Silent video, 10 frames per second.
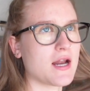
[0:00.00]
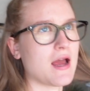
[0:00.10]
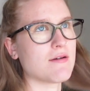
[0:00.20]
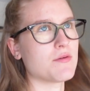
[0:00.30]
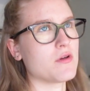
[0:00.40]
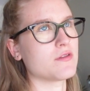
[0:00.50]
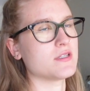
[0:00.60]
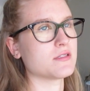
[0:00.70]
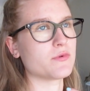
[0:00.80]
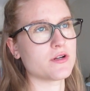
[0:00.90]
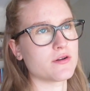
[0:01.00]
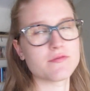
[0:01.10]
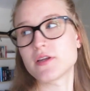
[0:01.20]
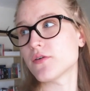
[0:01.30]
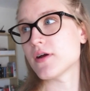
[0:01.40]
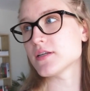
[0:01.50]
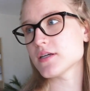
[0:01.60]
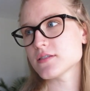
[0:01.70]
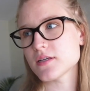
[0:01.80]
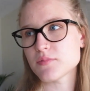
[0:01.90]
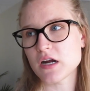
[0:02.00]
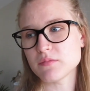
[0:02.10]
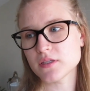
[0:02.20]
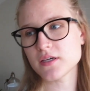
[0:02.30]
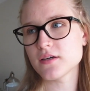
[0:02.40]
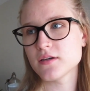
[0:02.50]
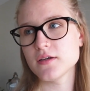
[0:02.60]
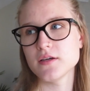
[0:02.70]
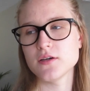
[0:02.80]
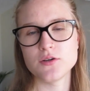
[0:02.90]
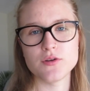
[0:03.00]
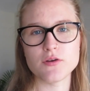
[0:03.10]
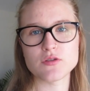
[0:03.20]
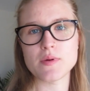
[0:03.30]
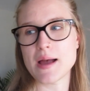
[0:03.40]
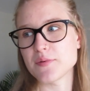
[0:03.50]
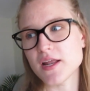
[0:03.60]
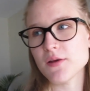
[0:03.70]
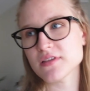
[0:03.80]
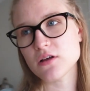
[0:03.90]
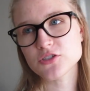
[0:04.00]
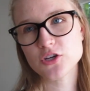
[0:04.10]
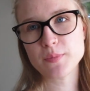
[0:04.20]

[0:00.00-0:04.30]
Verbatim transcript: kind of have all these weird video ideas that probably, who knows what will happen. Anyways, I'll show